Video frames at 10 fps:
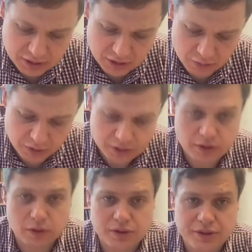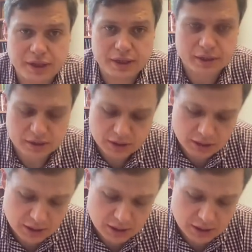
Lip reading: We're going to call it theta